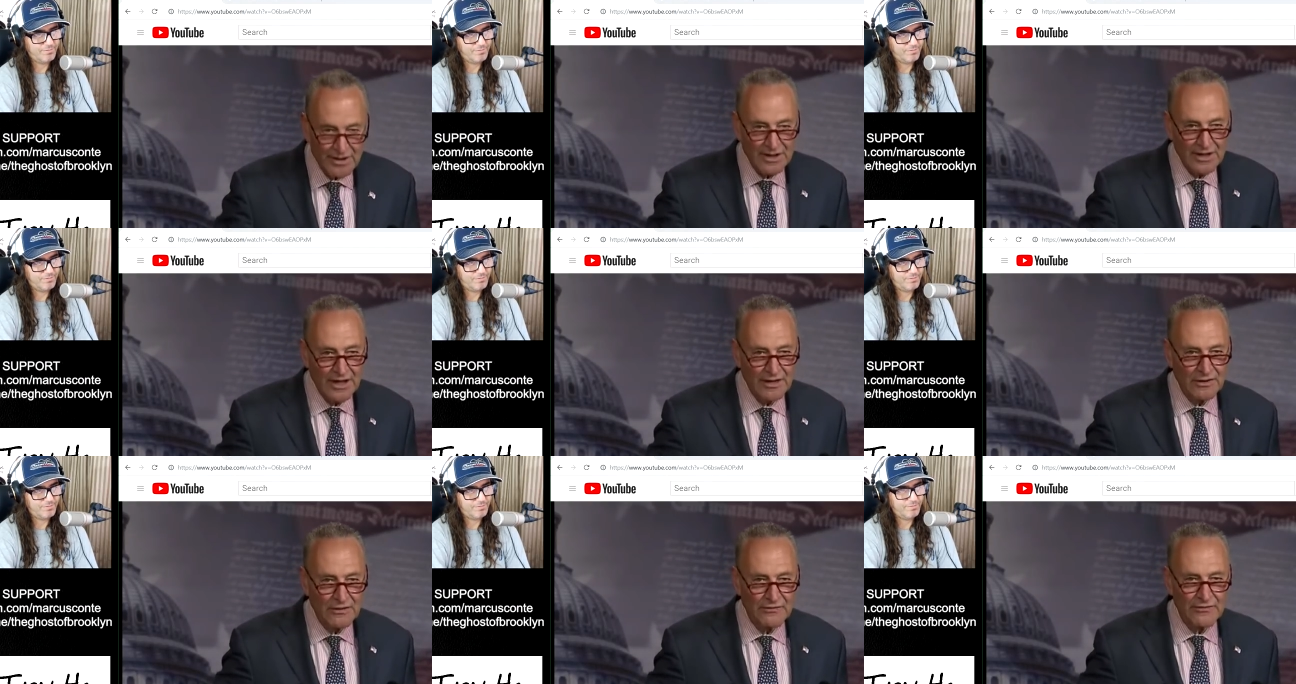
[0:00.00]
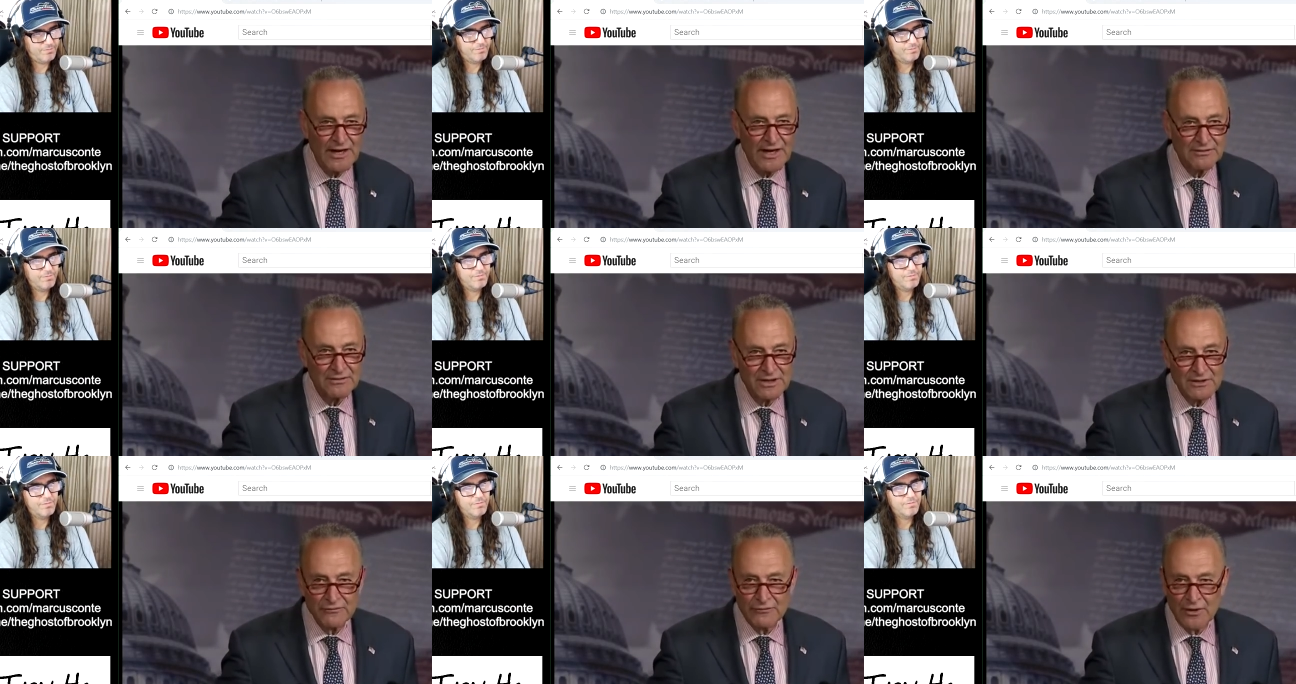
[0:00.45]
Speaker 1: And the
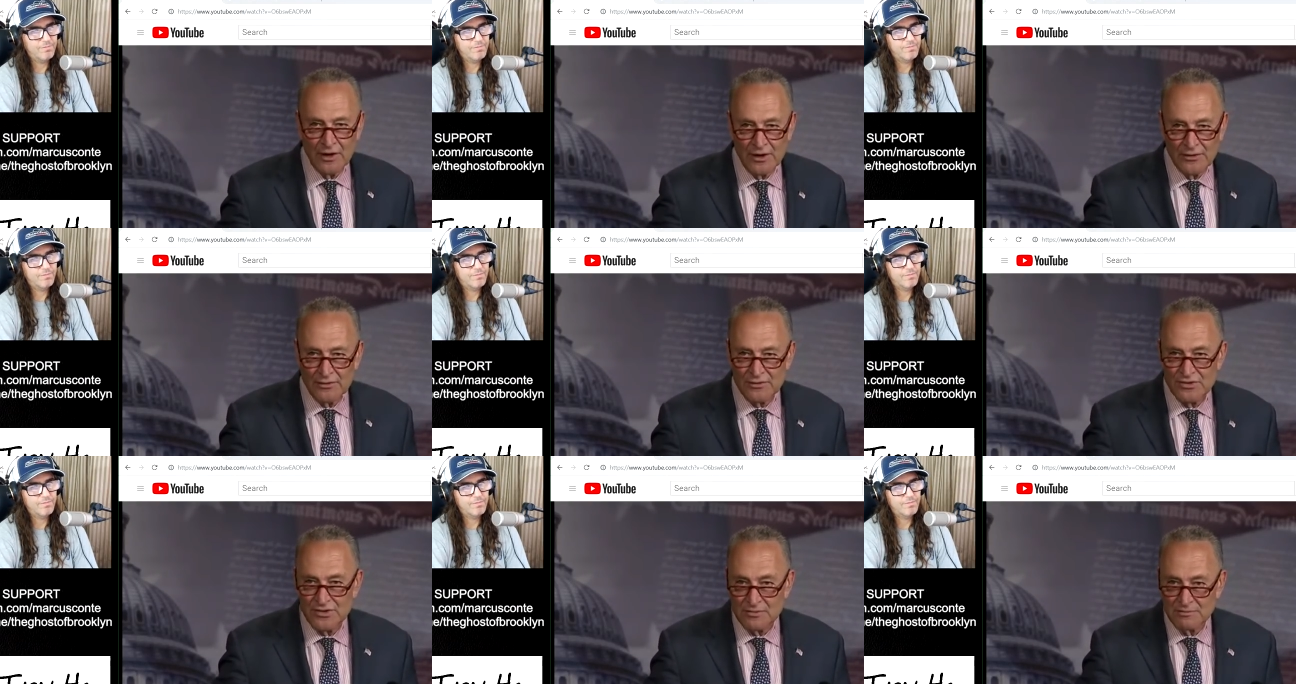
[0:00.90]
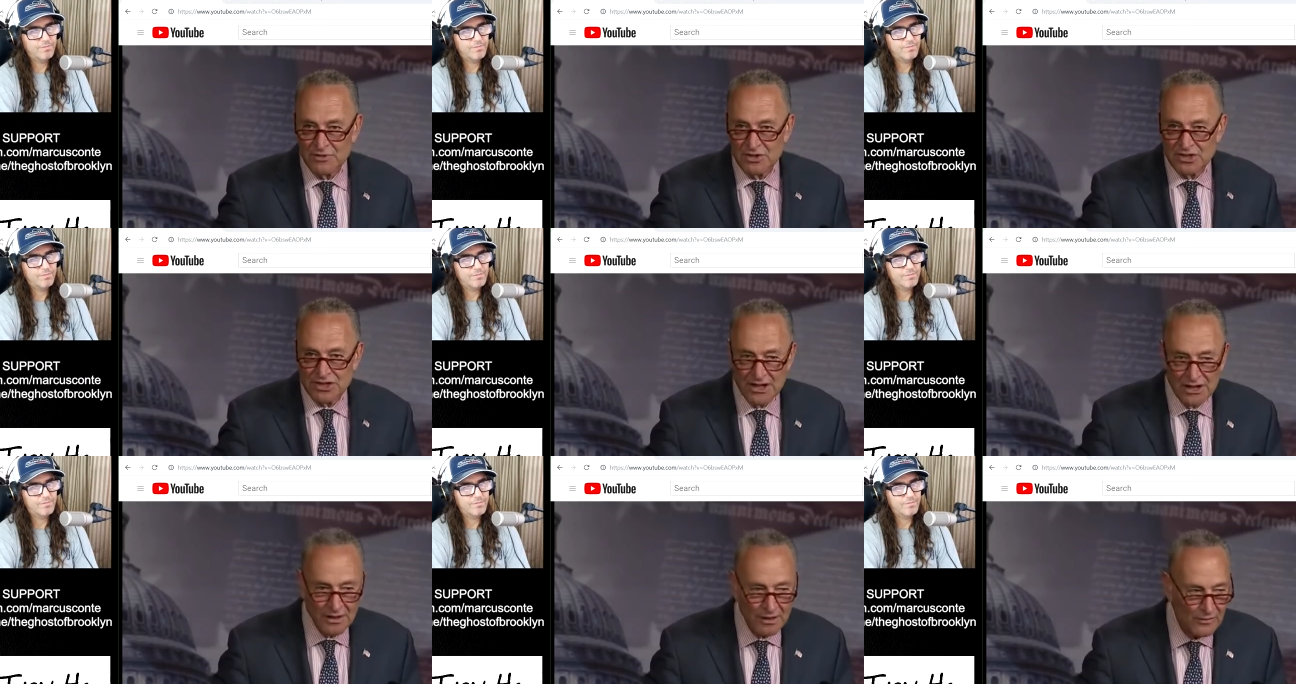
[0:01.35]
founding fathers
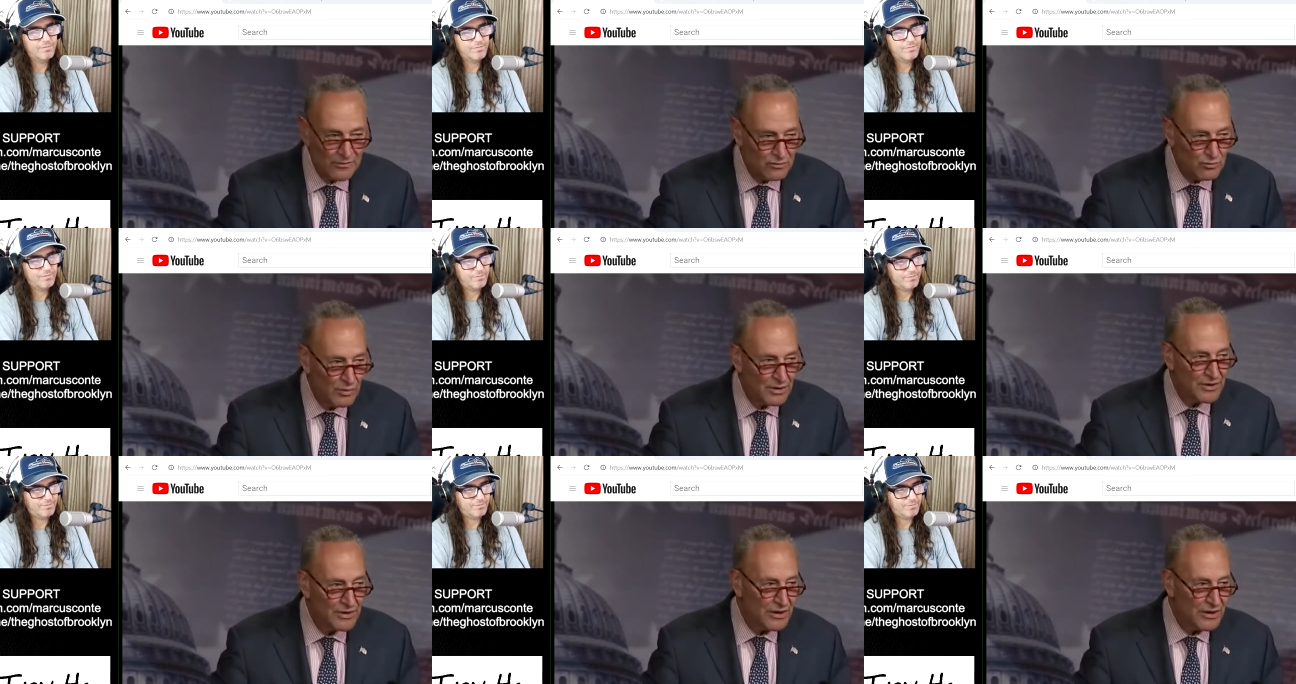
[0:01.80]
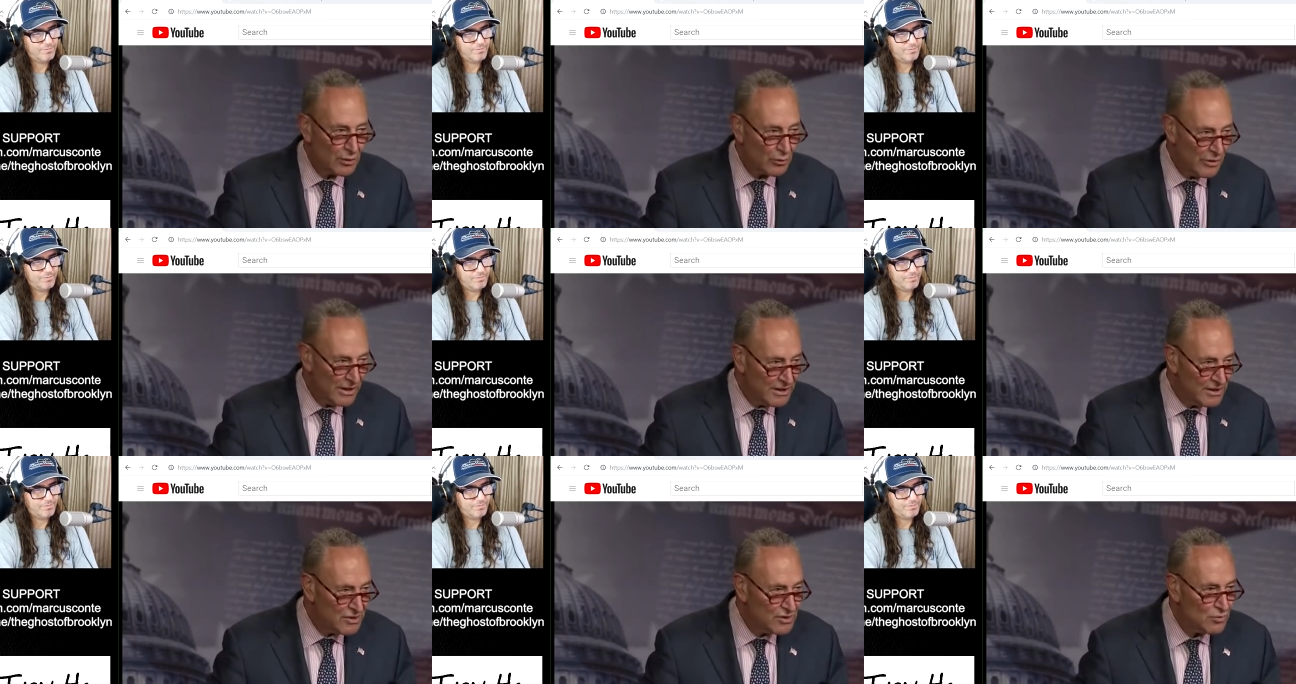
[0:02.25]
themselves, one of their
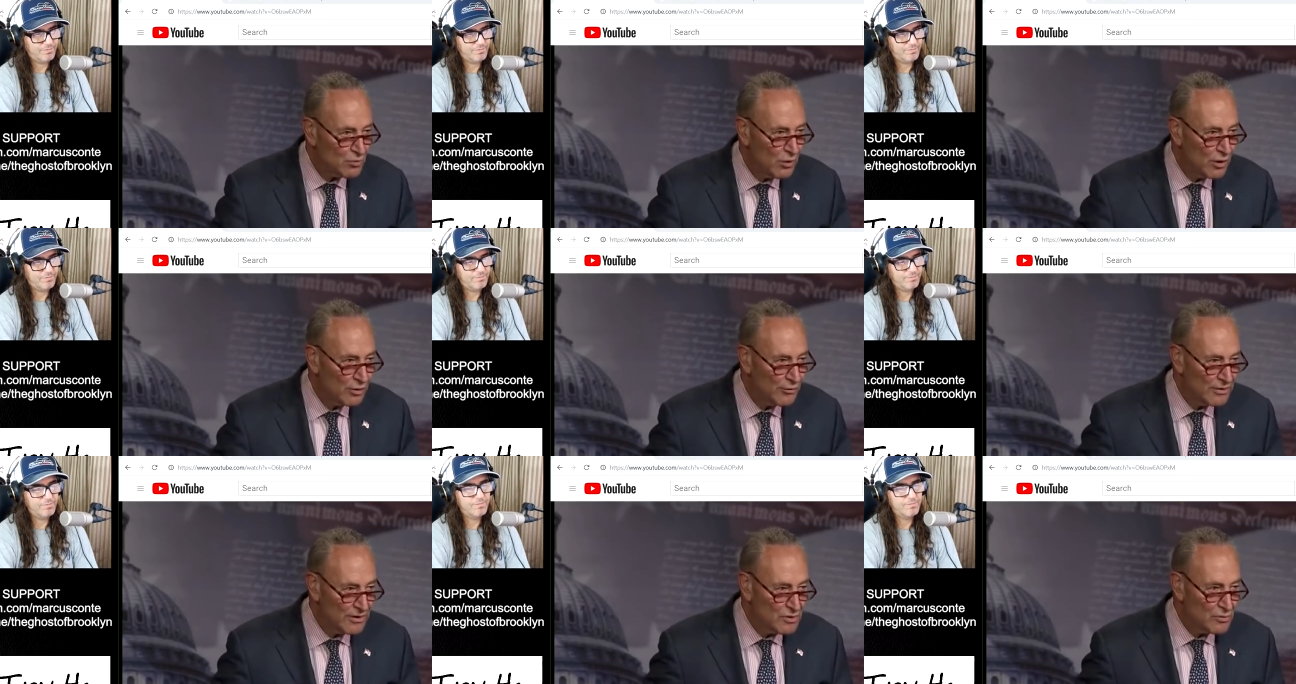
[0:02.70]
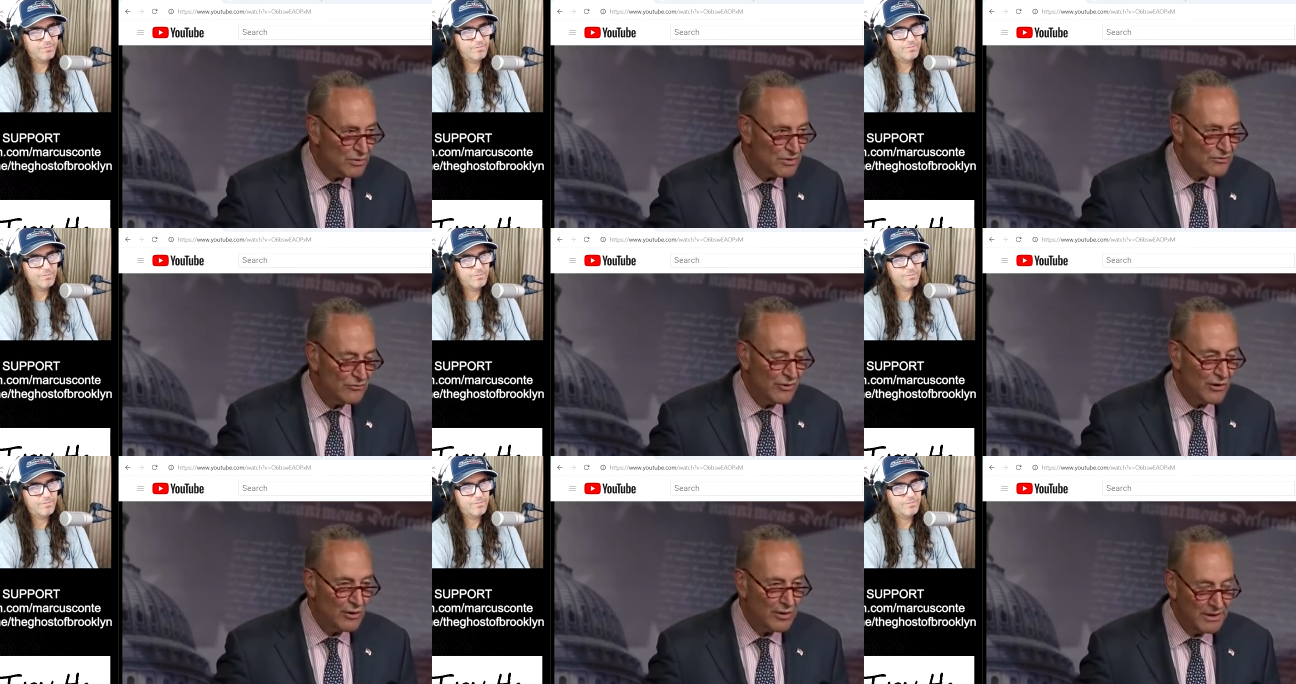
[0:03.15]
greatest worries
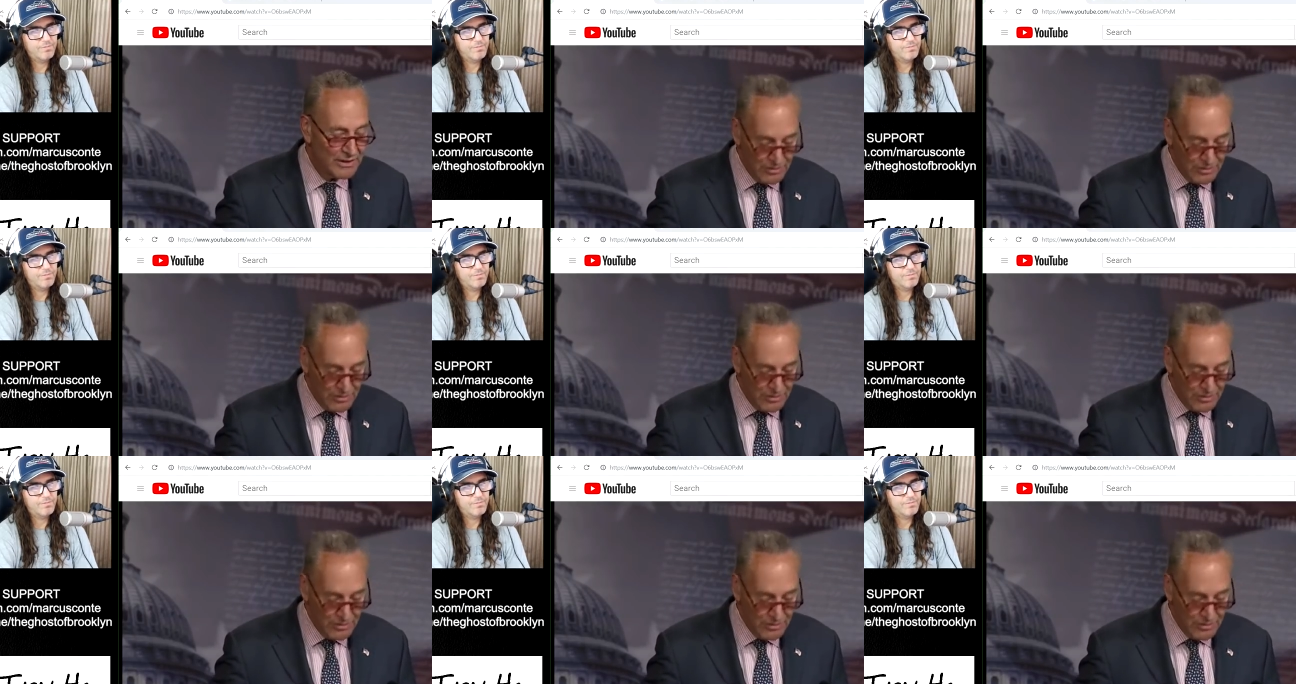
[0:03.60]
was foreign